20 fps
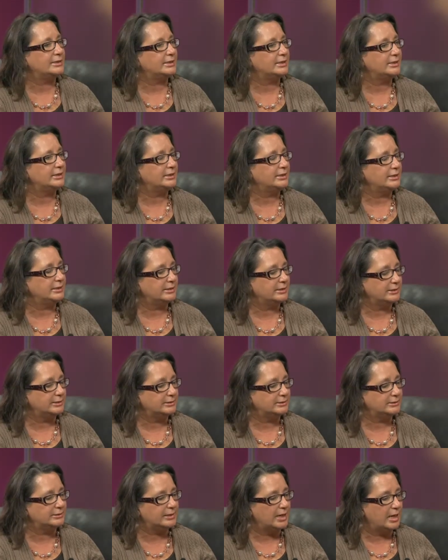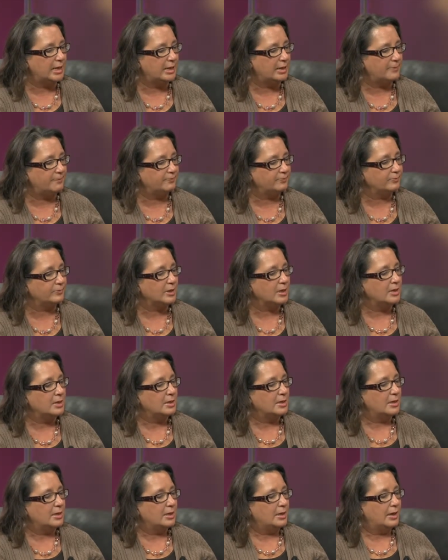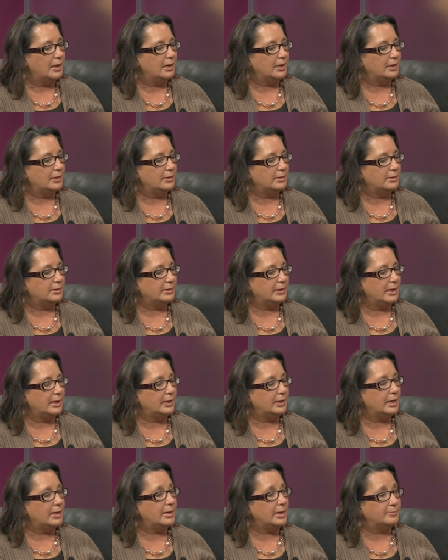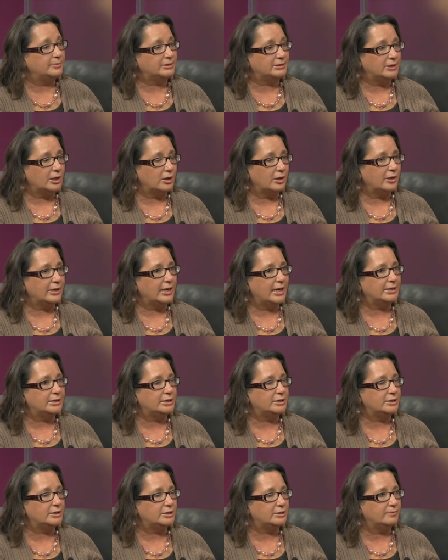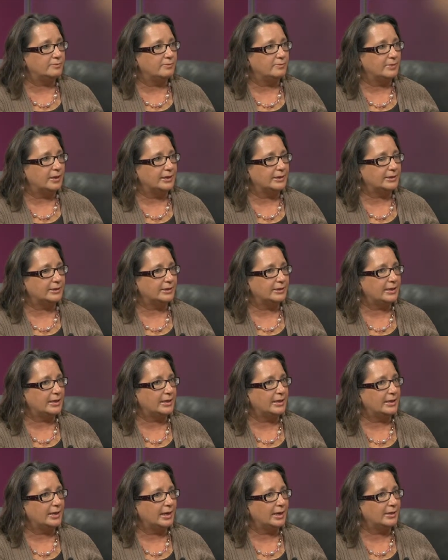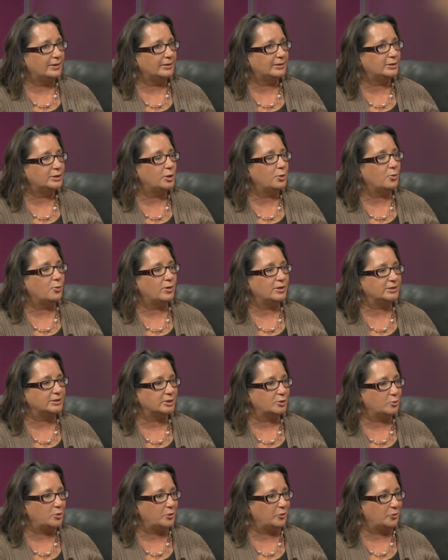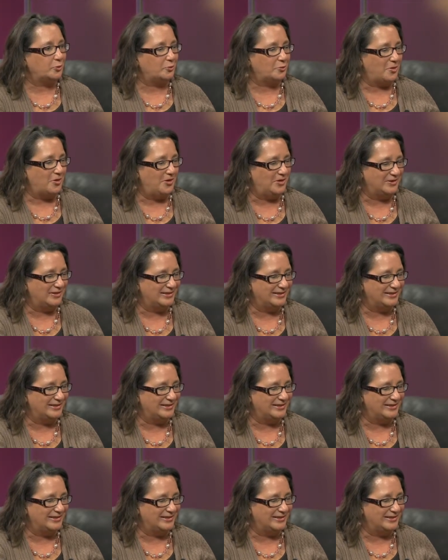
it is um, uh, uh and I'm sorry I I can't I don't want to quote the wrong